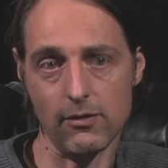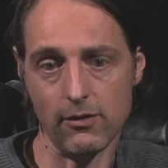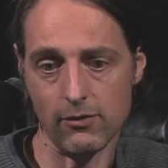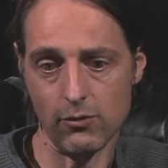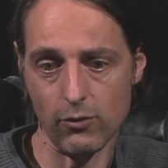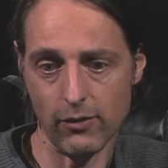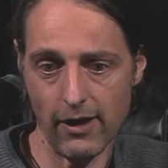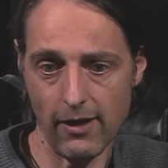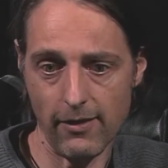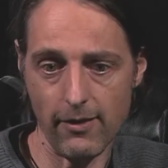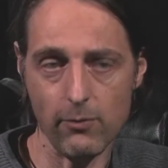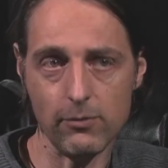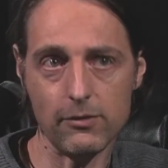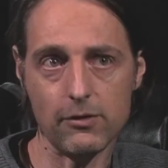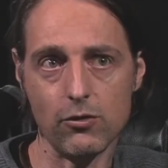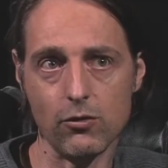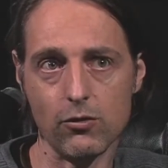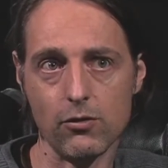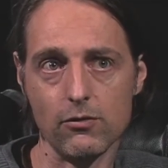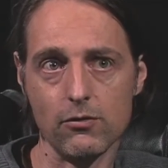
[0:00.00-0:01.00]
In other words,
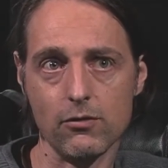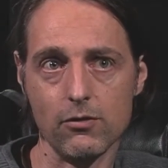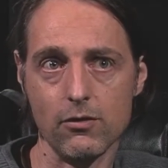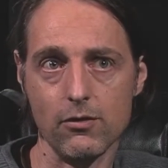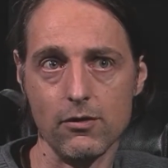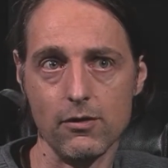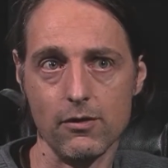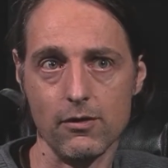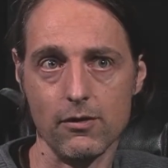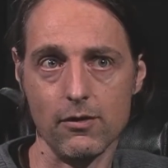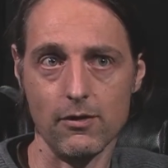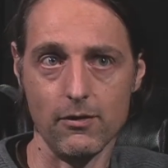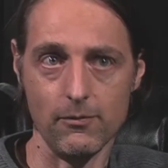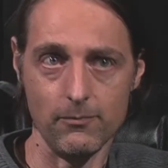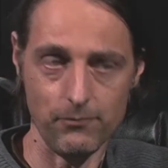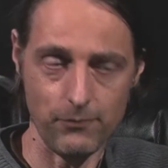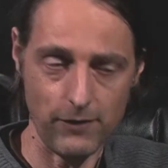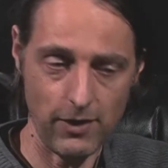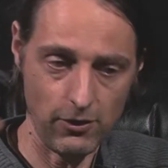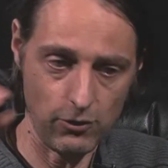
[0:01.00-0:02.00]
who directed that
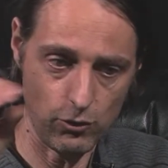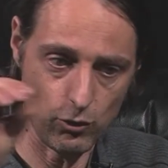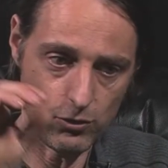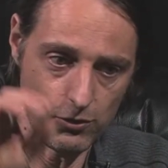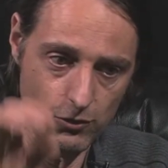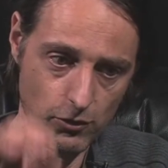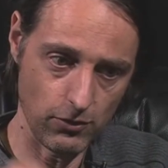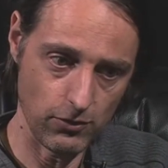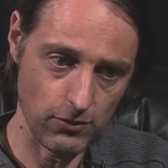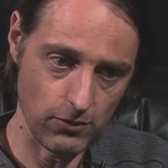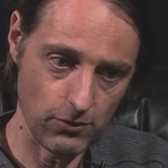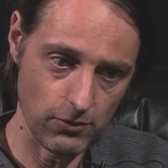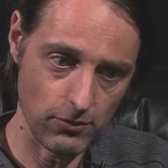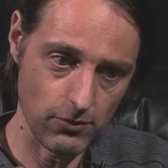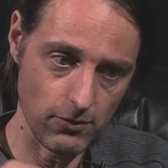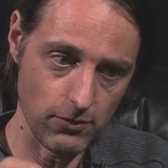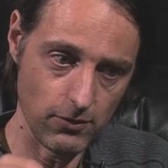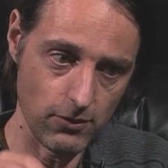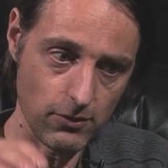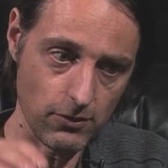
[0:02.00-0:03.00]
stuff here to start with?